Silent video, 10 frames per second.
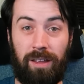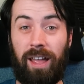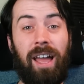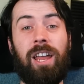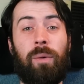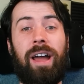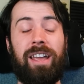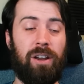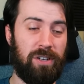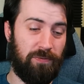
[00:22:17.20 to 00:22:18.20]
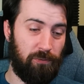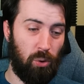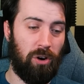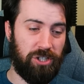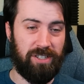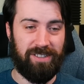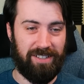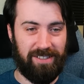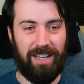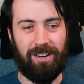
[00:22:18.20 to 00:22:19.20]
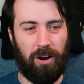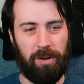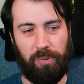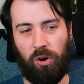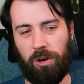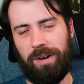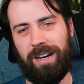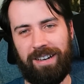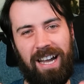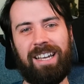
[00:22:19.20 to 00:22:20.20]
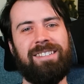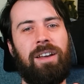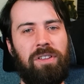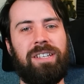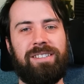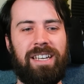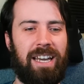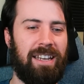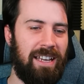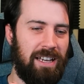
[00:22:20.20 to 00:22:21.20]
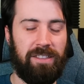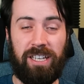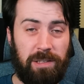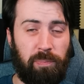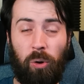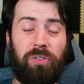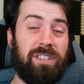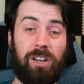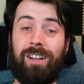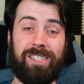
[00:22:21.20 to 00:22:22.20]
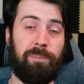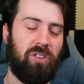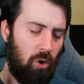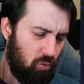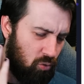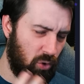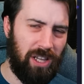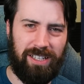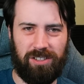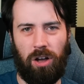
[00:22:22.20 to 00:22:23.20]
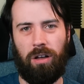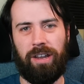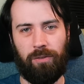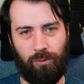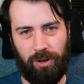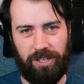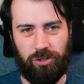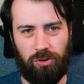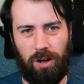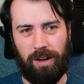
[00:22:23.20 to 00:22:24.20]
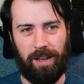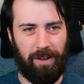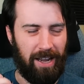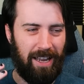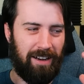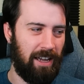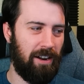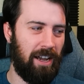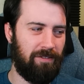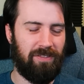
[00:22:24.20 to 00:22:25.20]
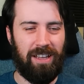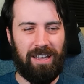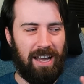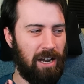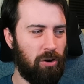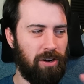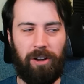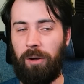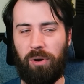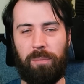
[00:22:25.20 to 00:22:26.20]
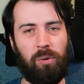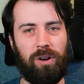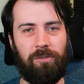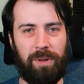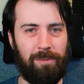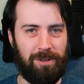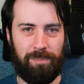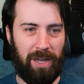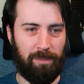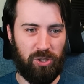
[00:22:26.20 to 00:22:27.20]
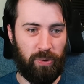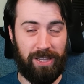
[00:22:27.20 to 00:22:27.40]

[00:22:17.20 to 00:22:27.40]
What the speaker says: Anyway, here is Florges, the Snake Garden Pokemon. I can definitely see it. Both these concepts are really solid and really strong. I probably wouldn't have been able to pick between them